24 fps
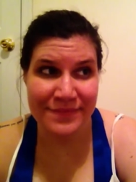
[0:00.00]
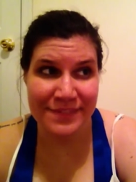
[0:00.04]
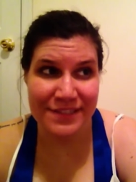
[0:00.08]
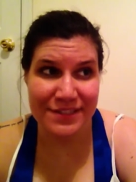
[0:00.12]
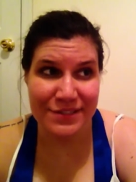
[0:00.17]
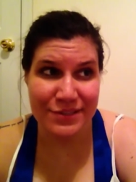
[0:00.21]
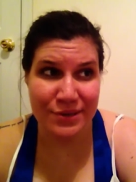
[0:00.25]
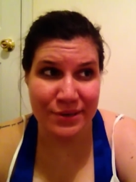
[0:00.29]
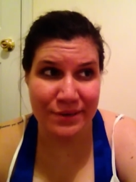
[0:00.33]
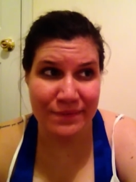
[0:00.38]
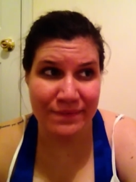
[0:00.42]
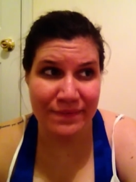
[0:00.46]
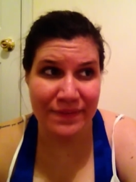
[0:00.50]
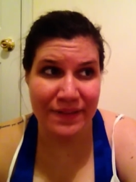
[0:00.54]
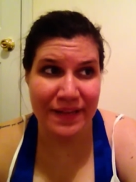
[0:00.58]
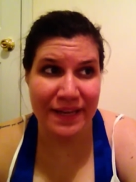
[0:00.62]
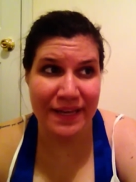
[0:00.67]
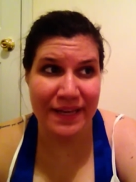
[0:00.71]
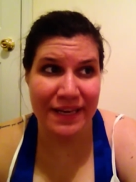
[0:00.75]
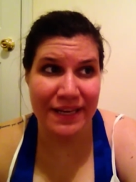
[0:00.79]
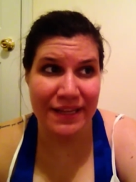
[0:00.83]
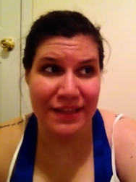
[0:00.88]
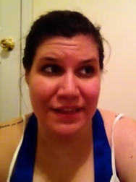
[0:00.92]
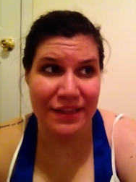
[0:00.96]
so I'm
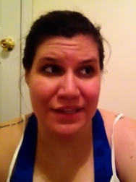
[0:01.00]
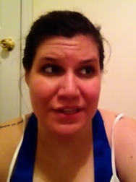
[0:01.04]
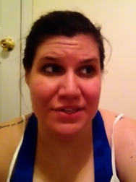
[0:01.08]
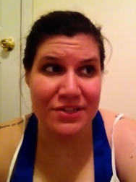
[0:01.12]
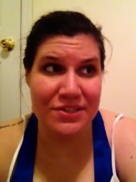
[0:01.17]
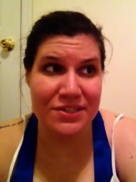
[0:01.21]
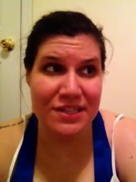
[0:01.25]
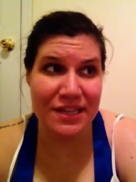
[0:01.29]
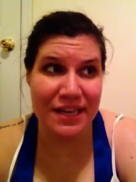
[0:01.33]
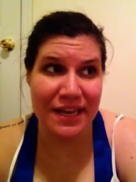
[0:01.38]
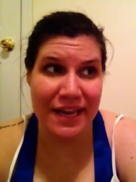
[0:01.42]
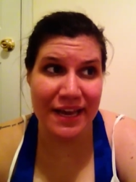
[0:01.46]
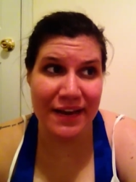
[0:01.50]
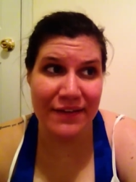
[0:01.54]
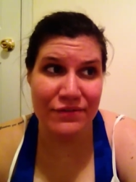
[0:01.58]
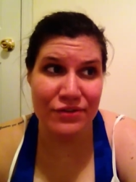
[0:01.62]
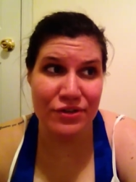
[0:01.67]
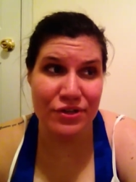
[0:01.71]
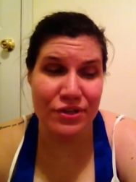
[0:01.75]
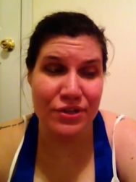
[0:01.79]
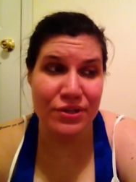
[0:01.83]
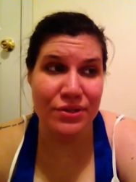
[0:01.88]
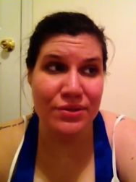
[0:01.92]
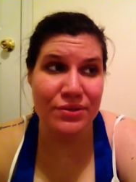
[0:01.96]
flying in Thursday
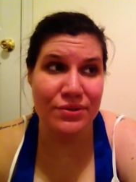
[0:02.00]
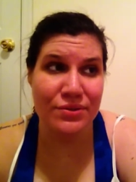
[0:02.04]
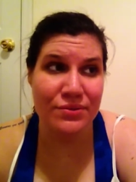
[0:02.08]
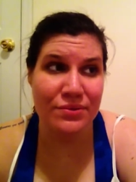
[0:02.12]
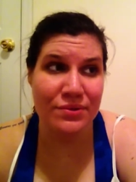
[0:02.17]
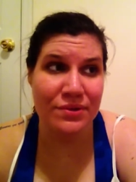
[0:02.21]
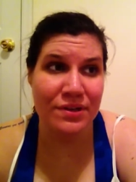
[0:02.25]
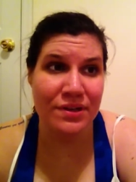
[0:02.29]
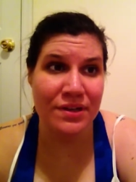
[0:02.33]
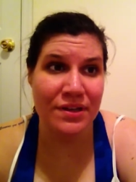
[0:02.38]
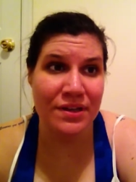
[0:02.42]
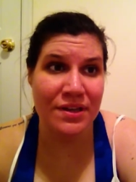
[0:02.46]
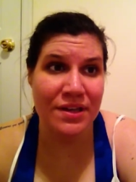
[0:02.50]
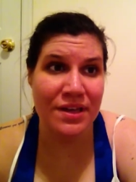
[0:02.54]
afternoon,